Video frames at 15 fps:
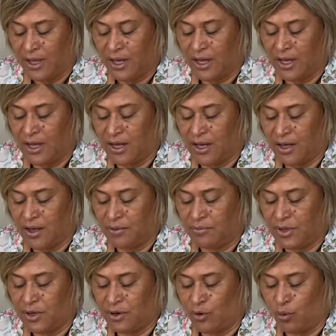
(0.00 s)

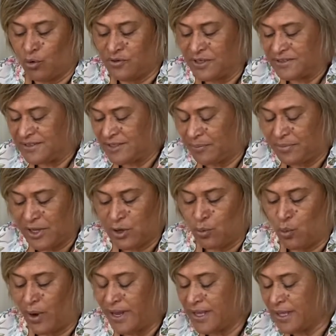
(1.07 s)
you know, there's something
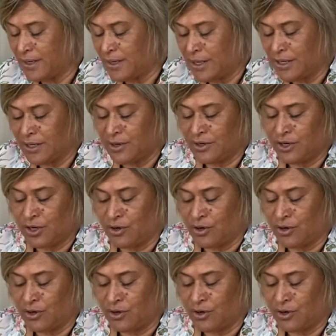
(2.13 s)
awakening in,